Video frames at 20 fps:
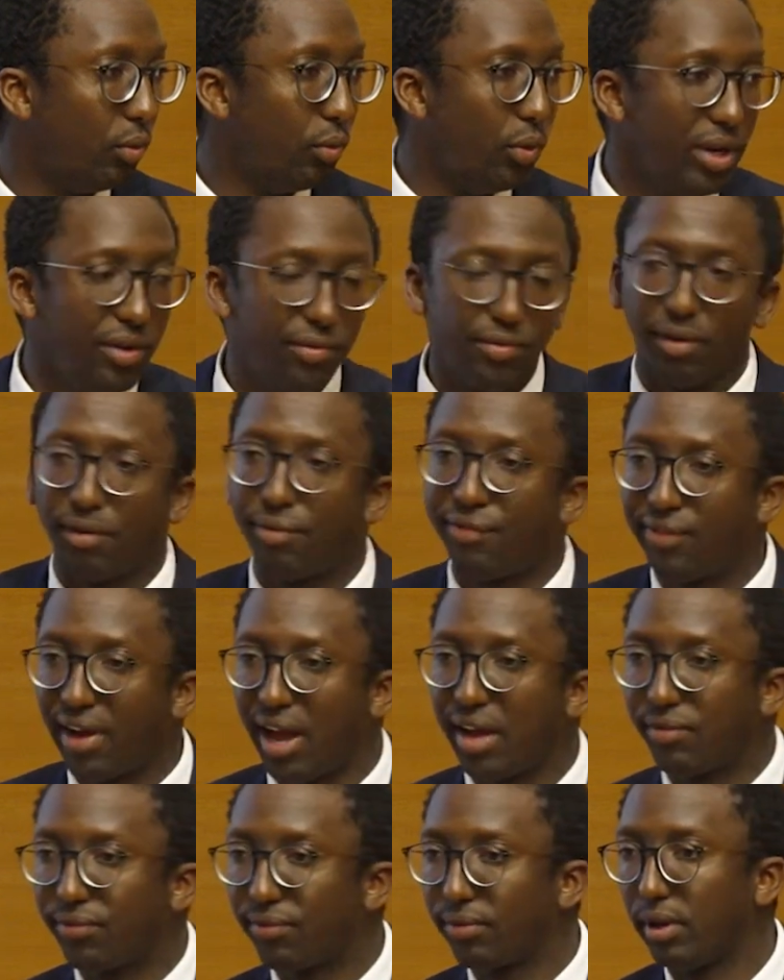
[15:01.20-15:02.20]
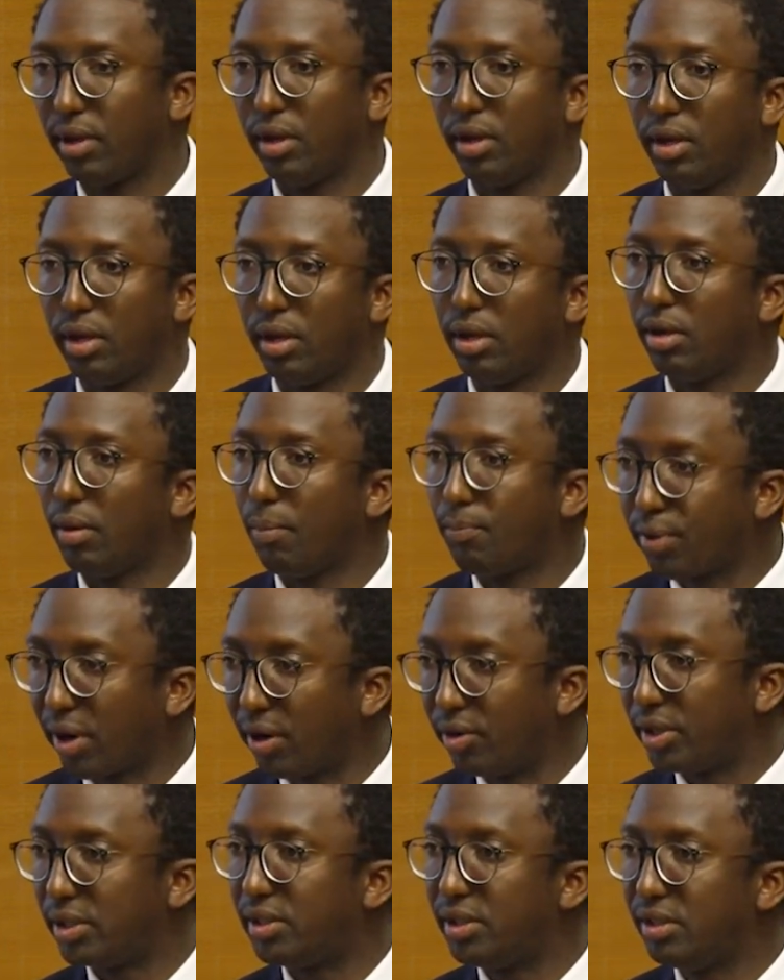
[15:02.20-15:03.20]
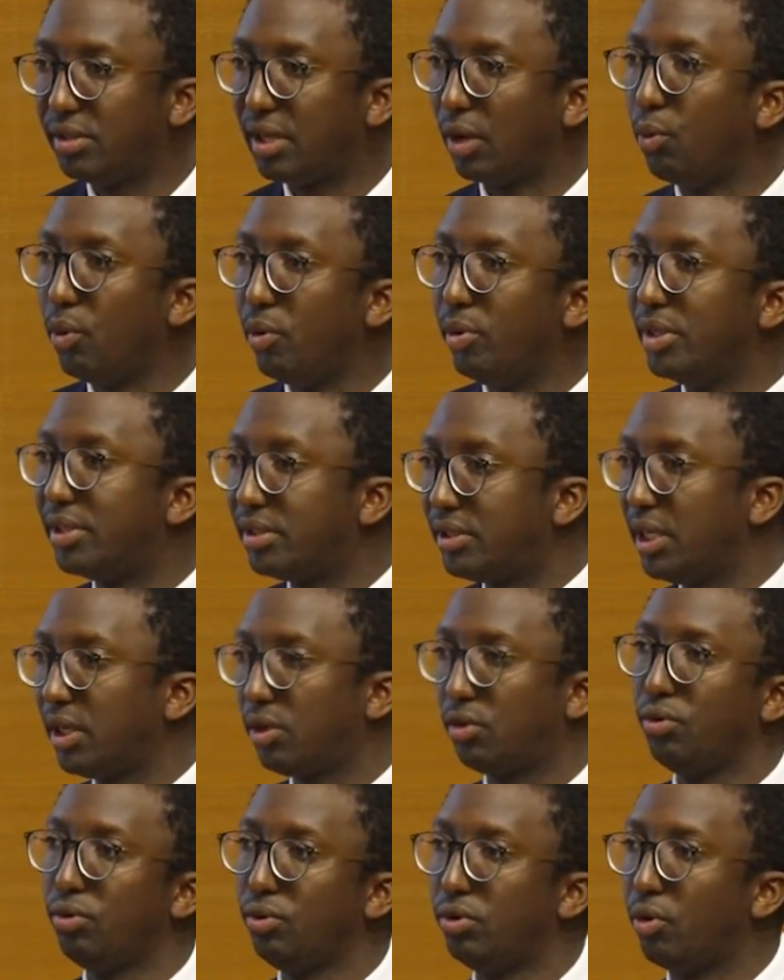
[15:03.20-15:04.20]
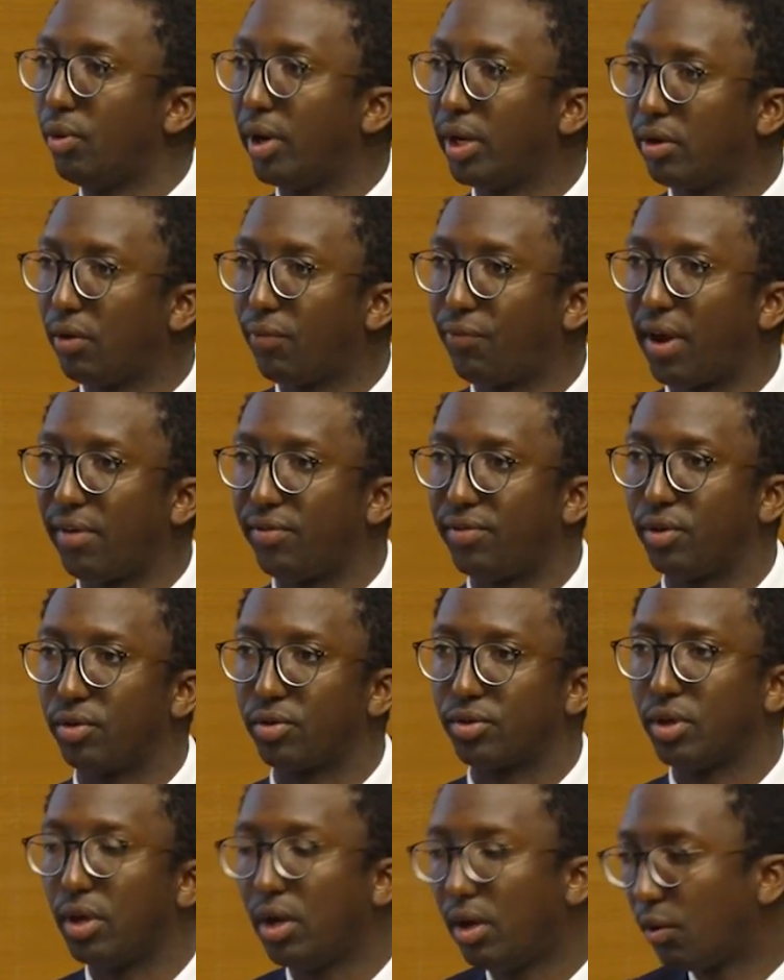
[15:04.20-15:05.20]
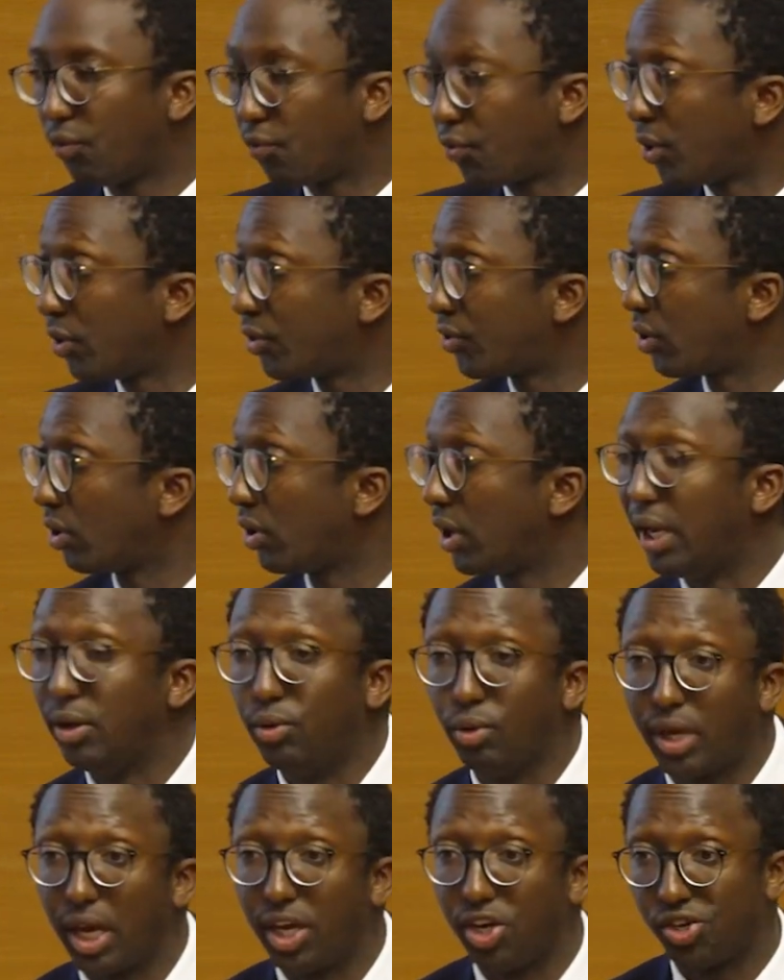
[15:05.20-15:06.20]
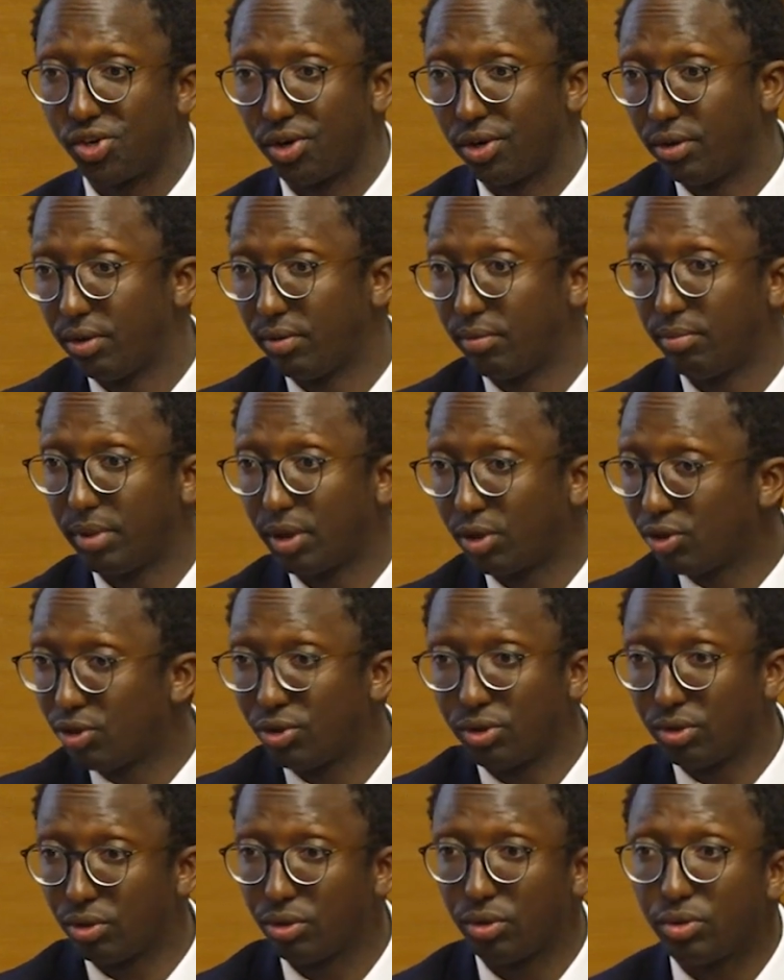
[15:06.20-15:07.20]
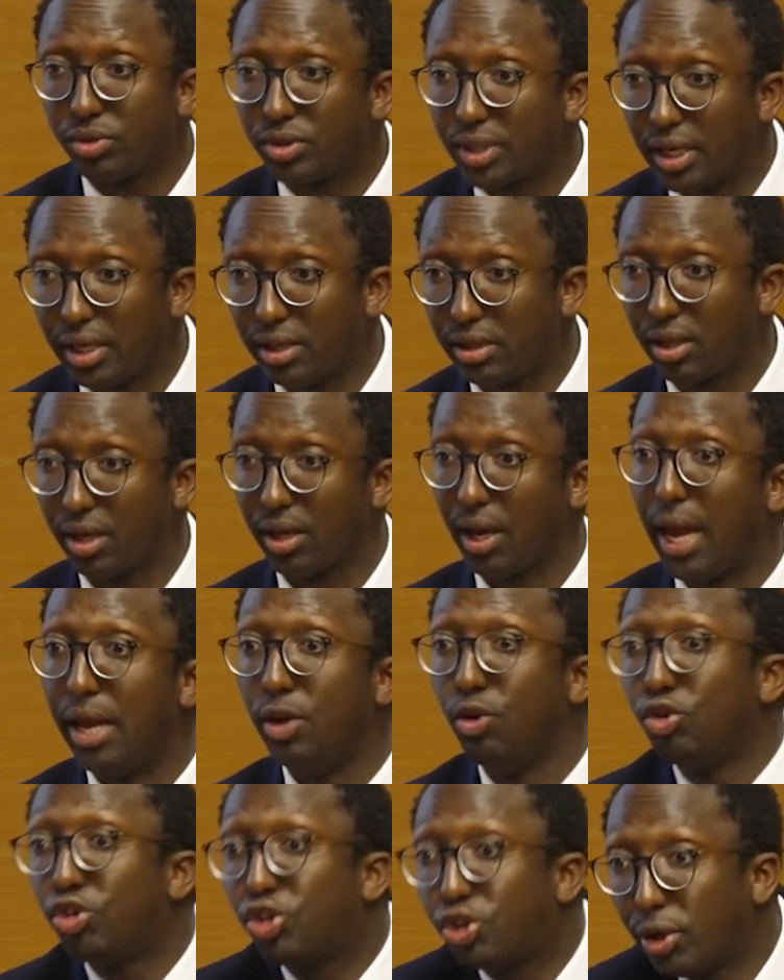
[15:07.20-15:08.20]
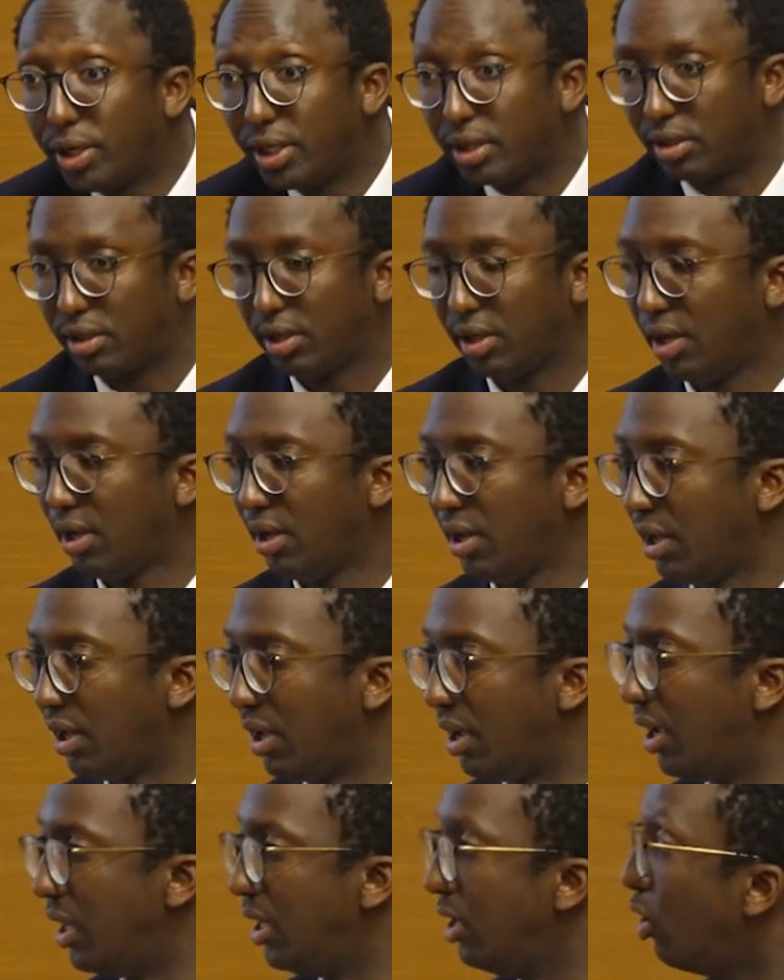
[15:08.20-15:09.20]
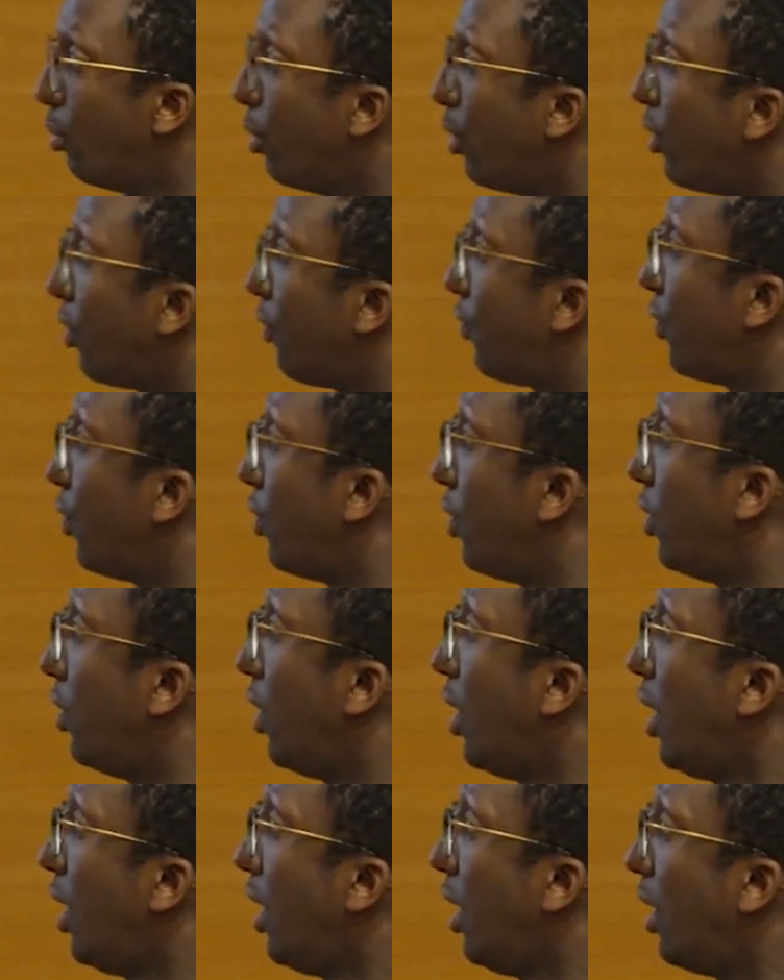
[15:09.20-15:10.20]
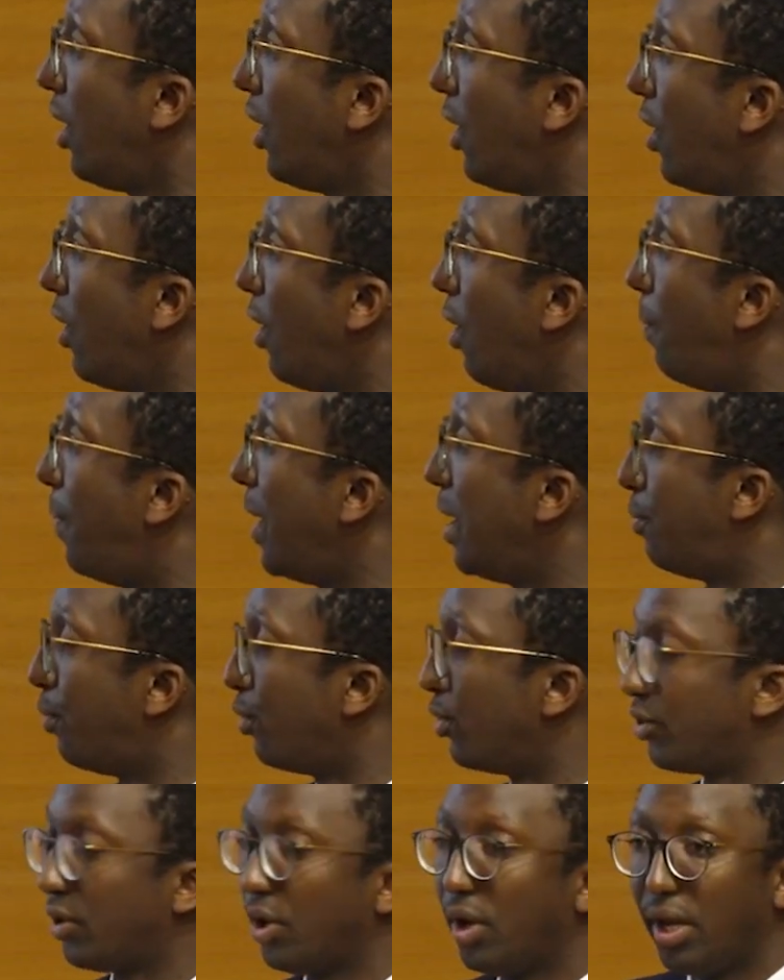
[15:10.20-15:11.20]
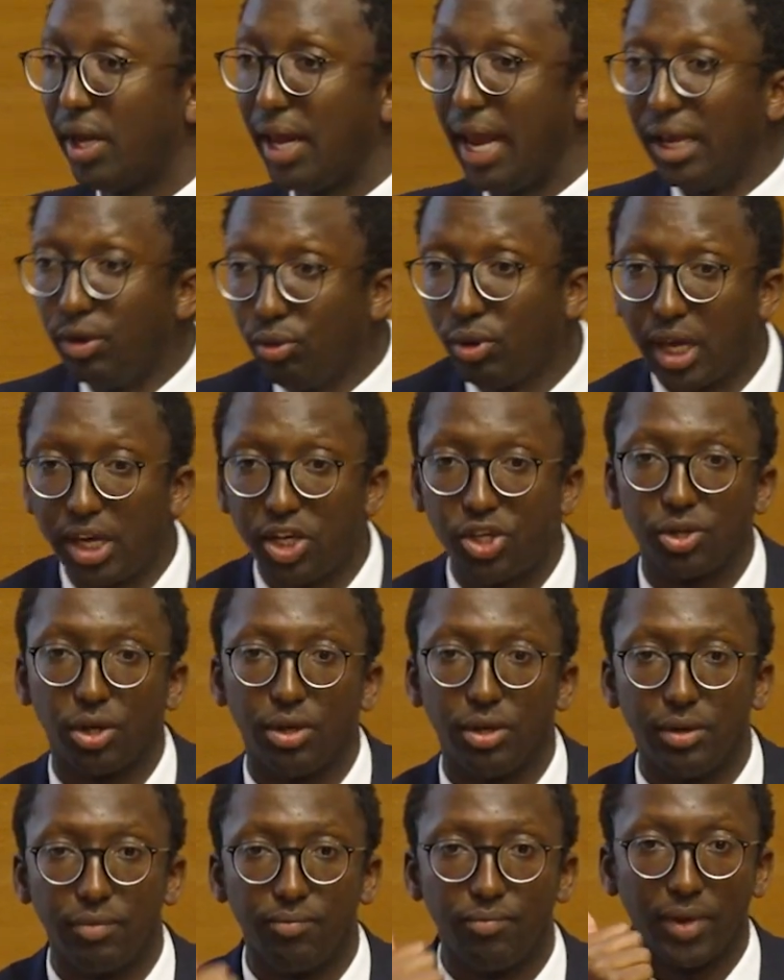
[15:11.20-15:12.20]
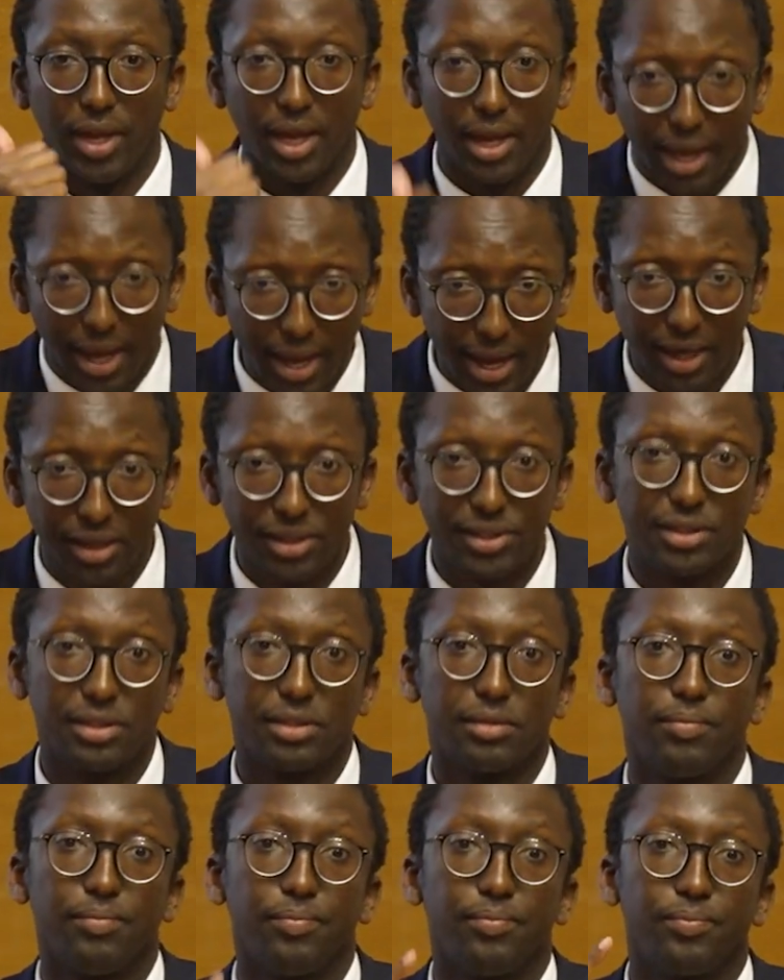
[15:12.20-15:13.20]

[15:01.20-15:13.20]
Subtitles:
with 5 priorities that we will stick to during the 5 years. First, education, because you said it and you showed it in a number of papers. Education, health,